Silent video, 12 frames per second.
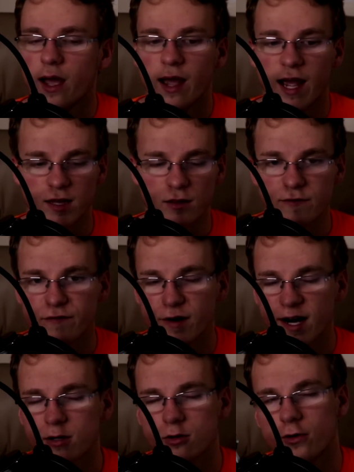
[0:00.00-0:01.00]
and the
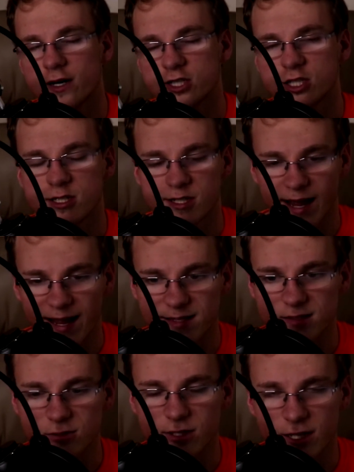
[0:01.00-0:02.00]
final question to
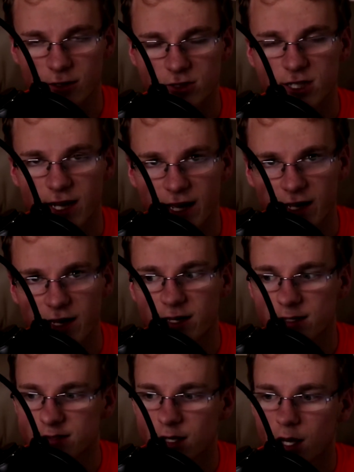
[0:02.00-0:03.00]
answer here today
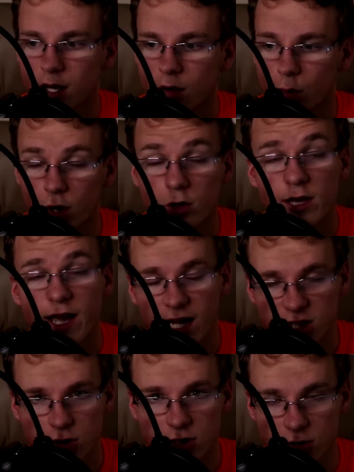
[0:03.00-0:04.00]
is, will they
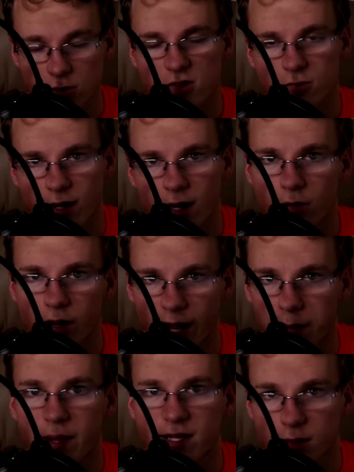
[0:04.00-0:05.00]
actually turn this around
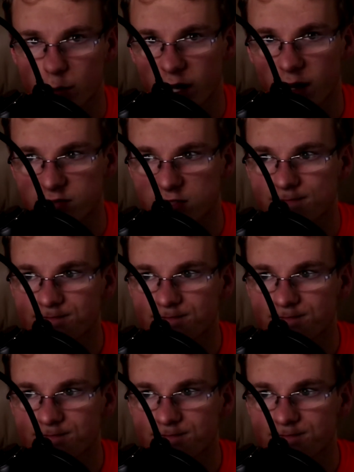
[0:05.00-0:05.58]
and make the playoffs?